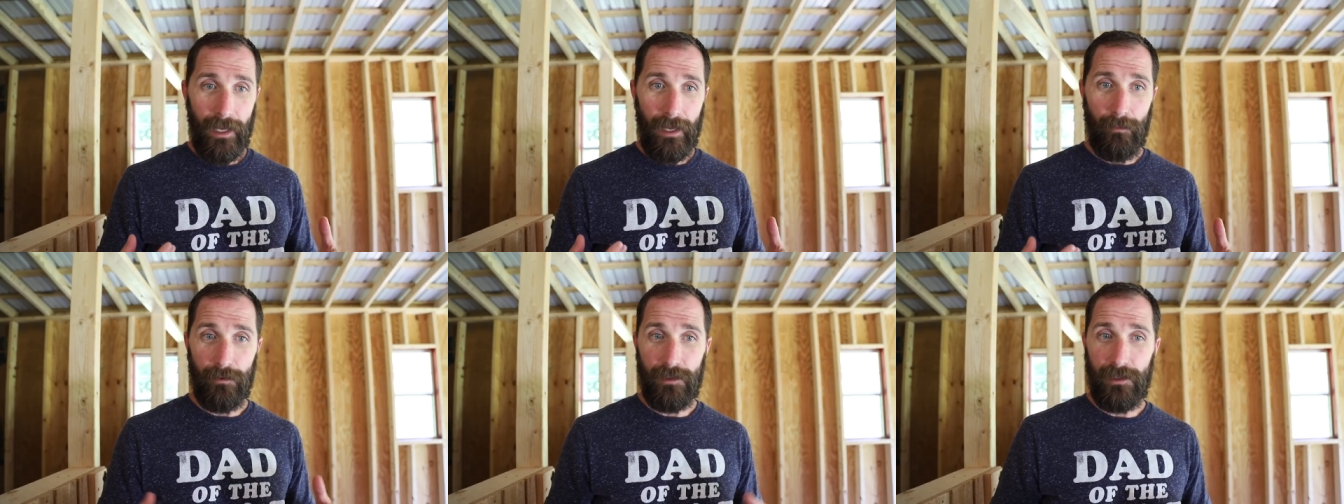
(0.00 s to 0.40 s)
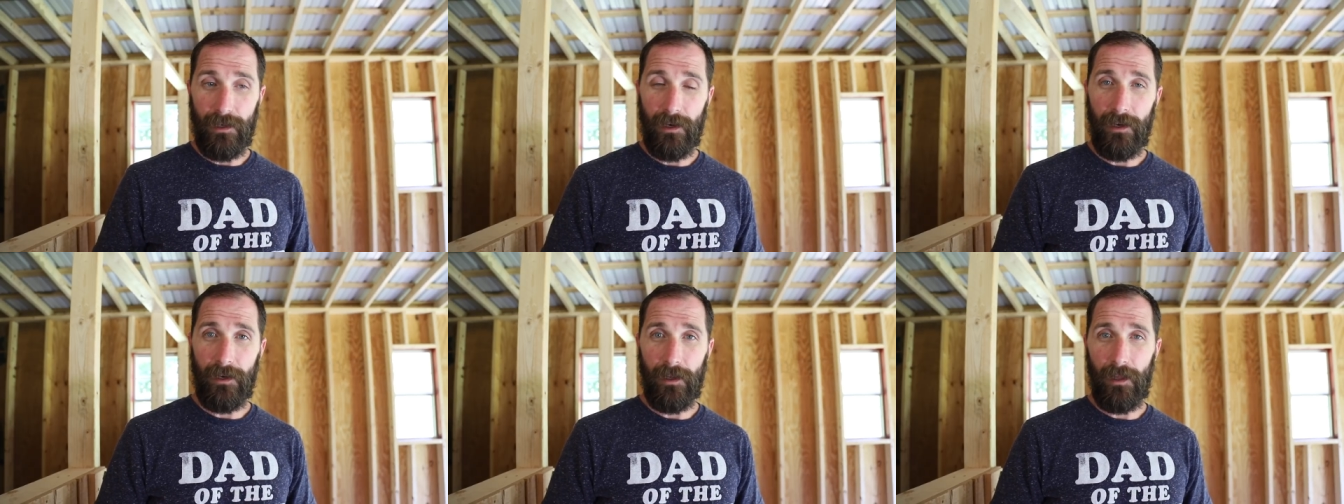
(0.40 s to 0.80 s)
It was
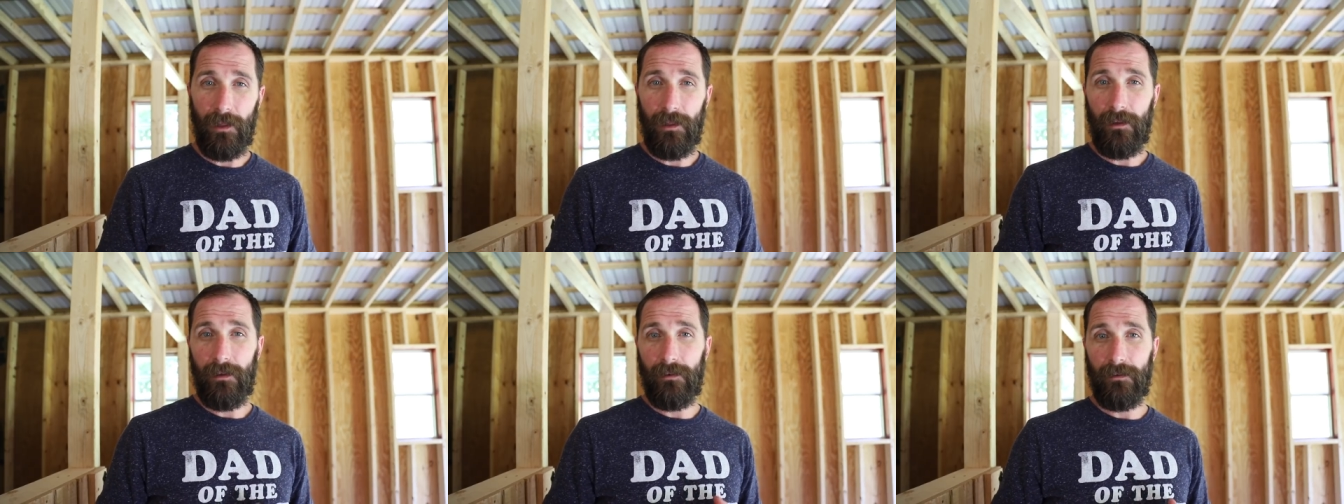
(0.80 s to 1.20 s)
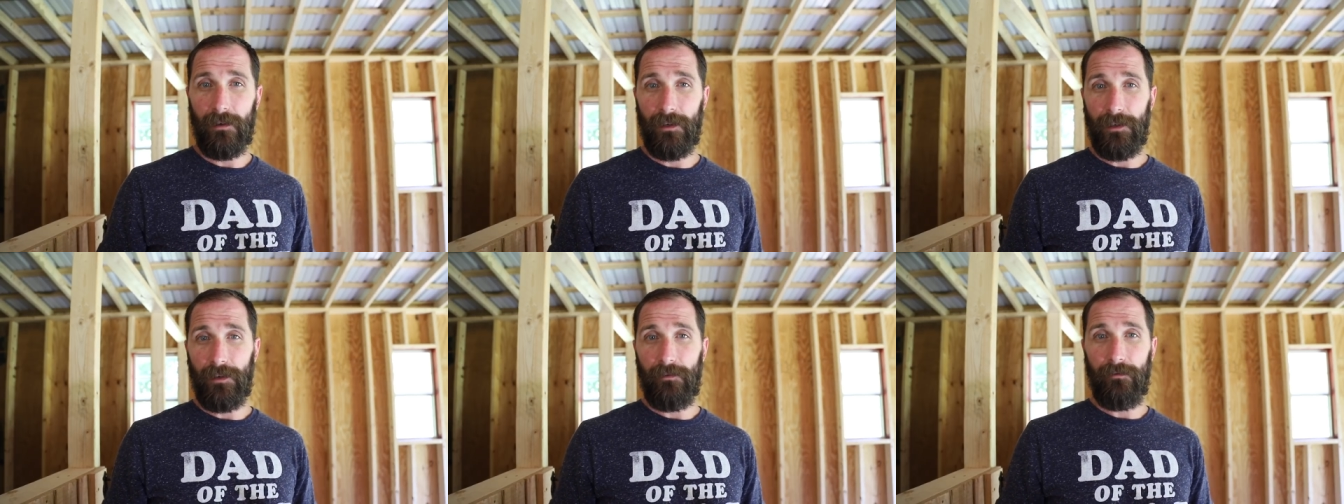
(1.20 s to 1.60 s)
done a
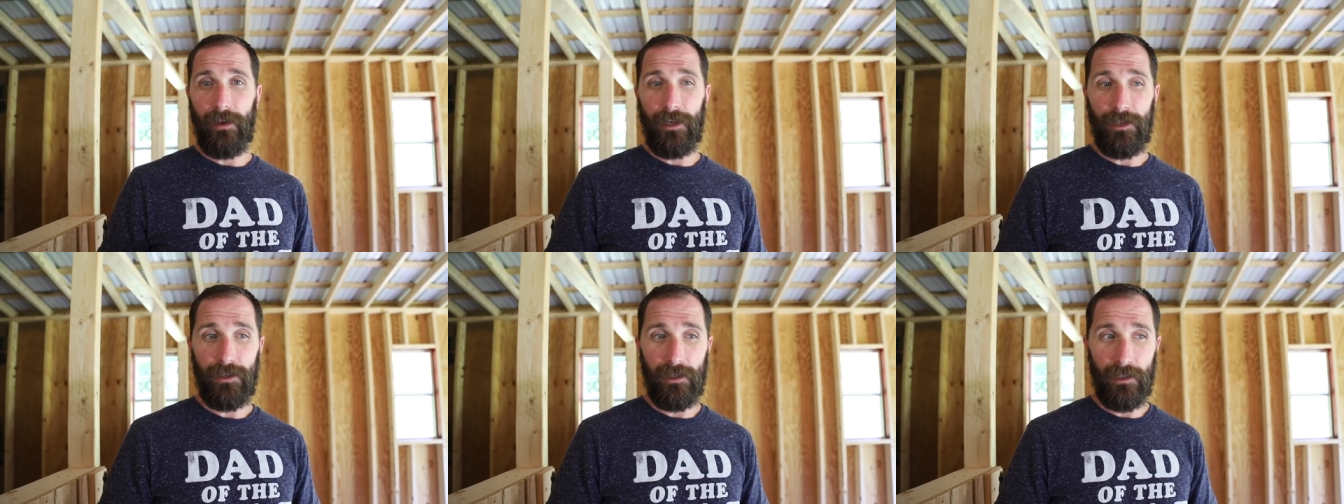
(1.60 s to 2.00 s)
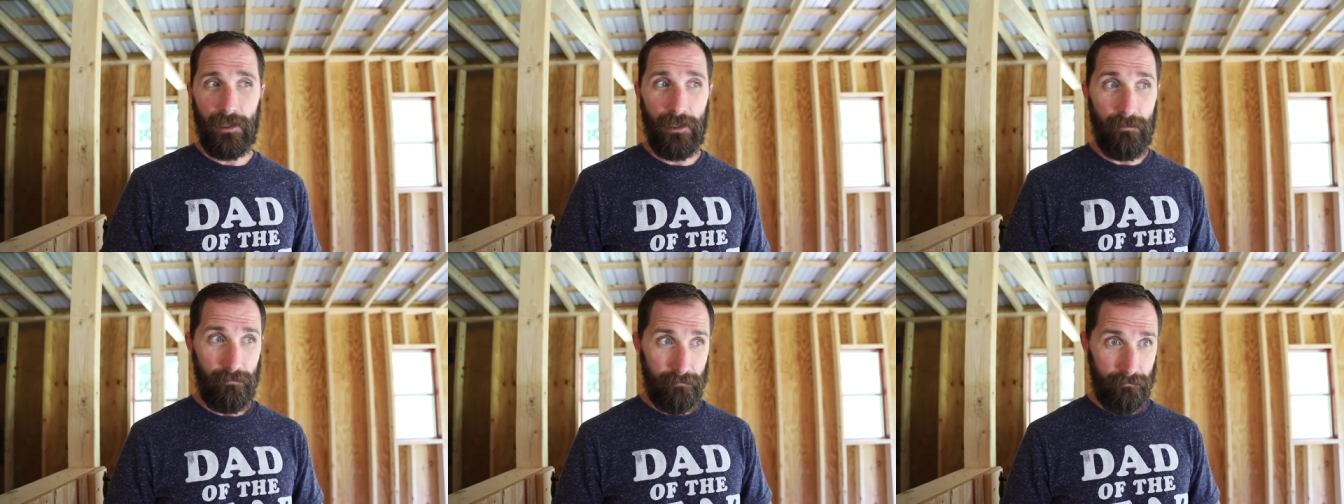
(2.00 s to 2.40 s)
little unconventionally.